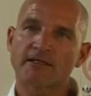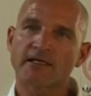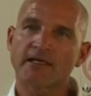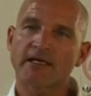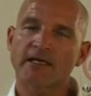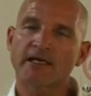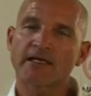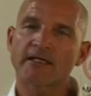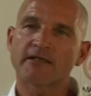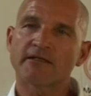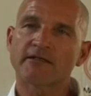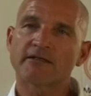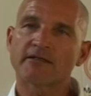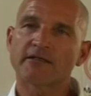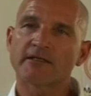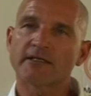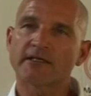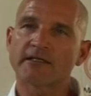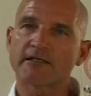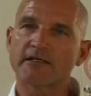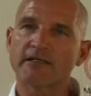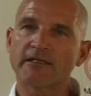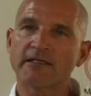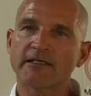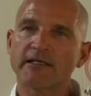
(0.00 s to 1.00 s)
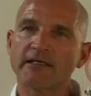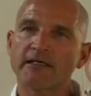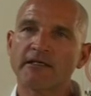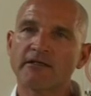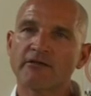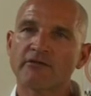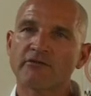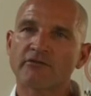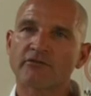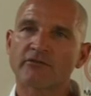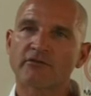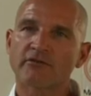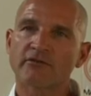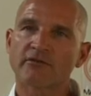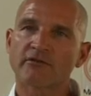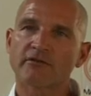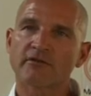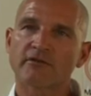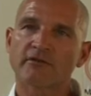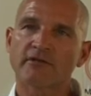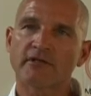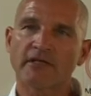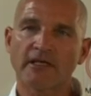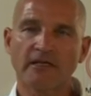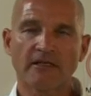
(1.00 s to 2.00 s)
and it leads
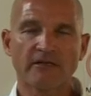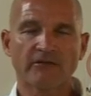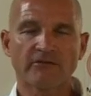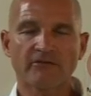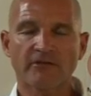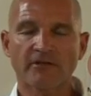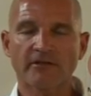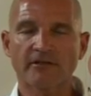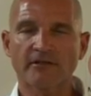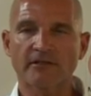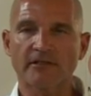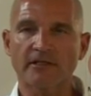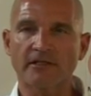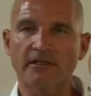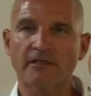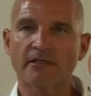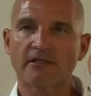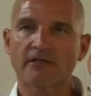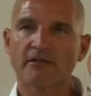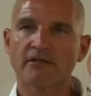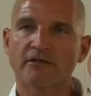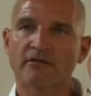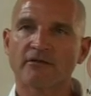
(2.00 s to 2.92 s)
instantly